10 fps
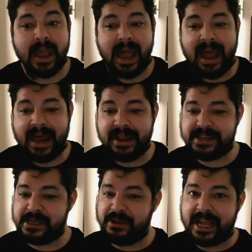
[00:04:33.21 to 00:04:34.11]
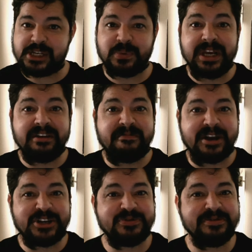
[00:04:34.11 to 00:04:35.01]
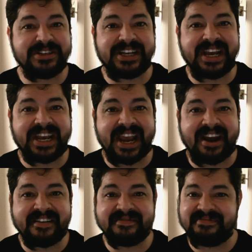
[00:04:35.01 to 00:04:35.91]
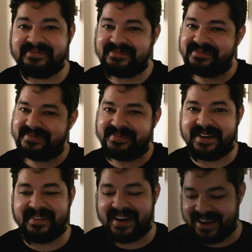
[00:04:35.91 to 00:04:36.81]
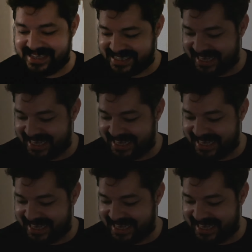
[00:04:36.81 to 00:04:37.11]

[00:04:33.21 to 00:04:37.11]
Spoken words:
and until next week, adventurers, take care. Bye bye, see you